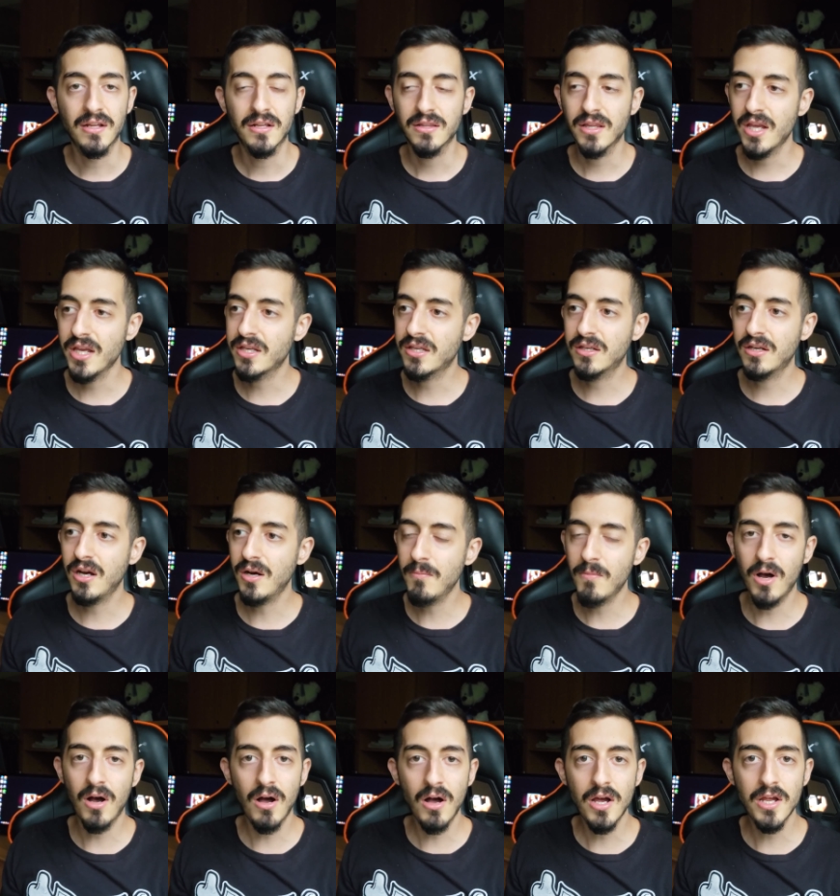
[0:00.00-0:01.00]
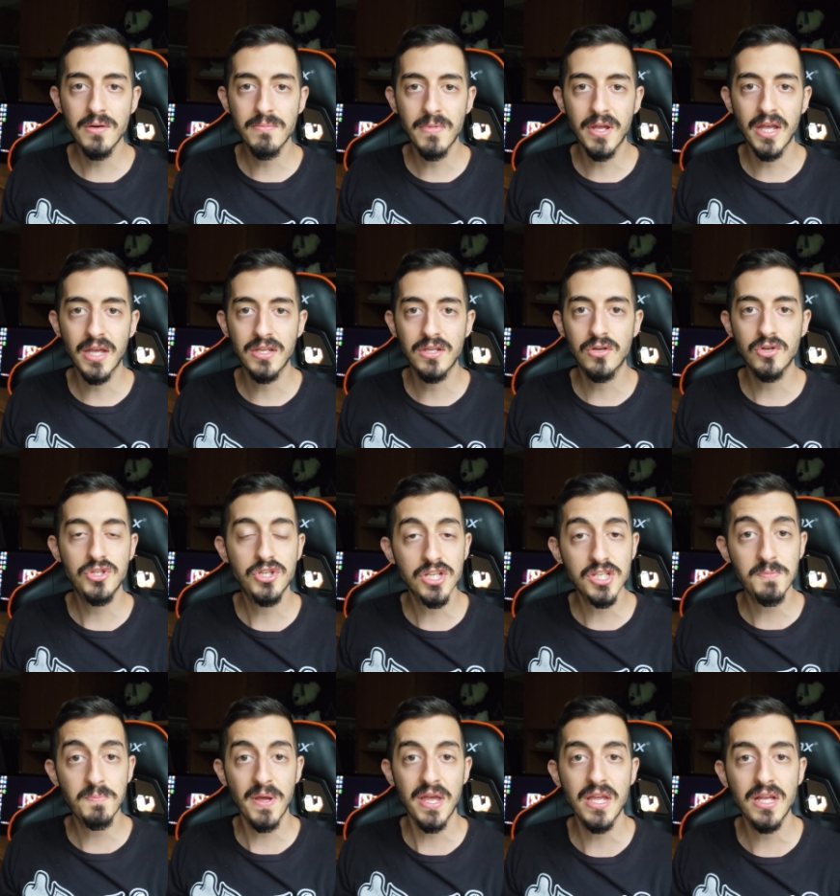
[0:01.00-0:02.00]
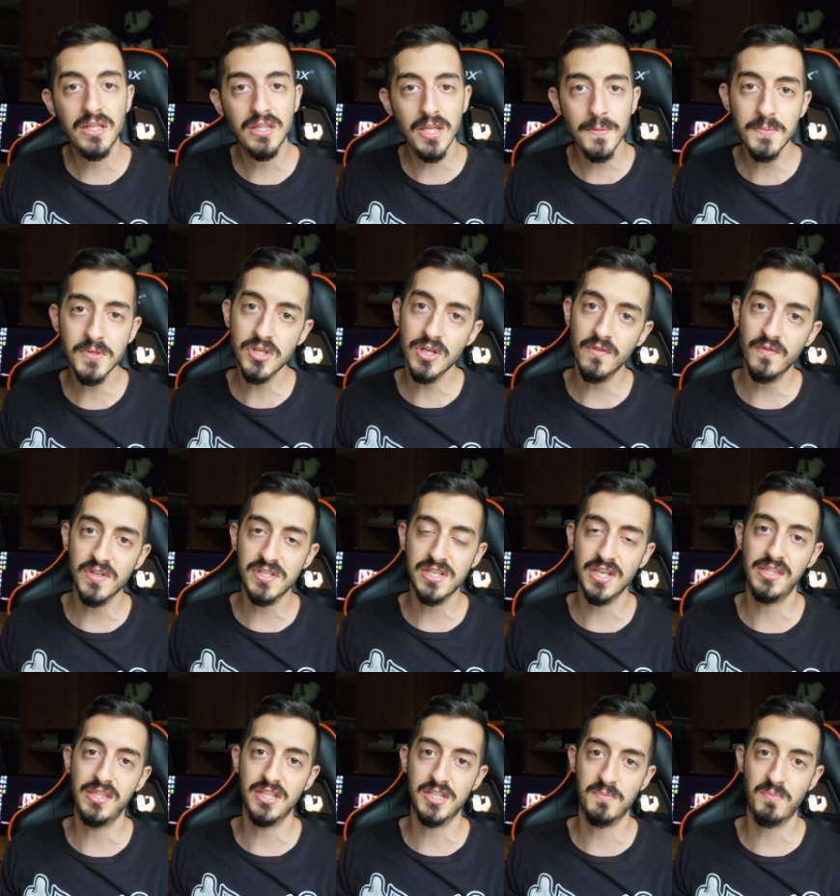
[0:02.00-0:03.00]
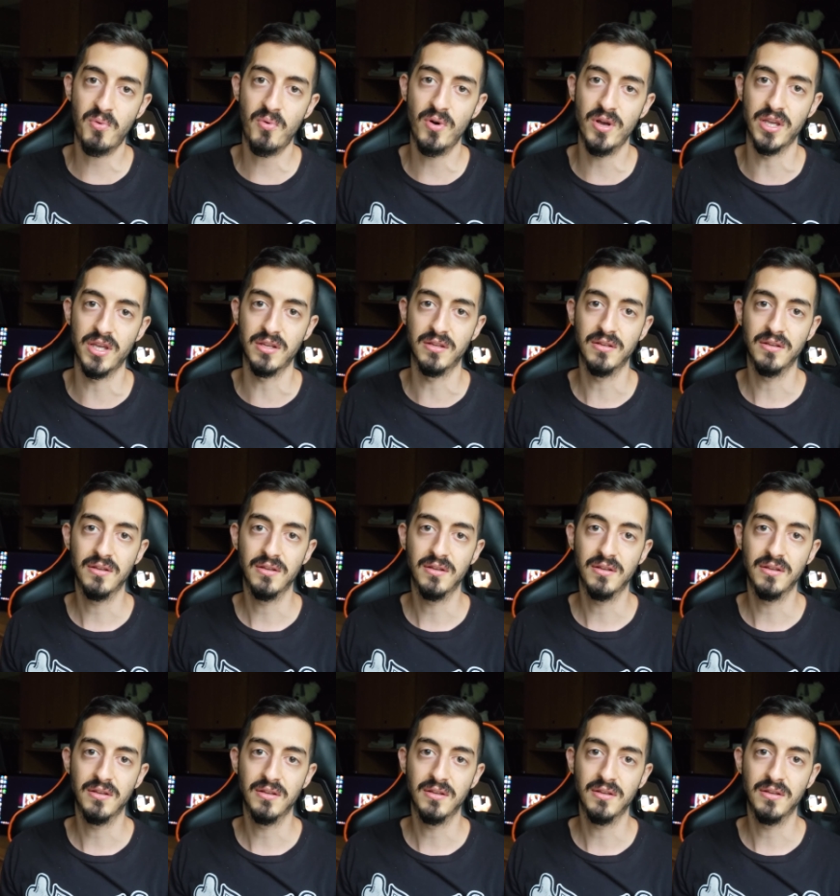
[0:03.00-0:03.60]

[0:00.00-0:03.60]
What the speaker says: Like, come on, man. You're just paying lip service at this point.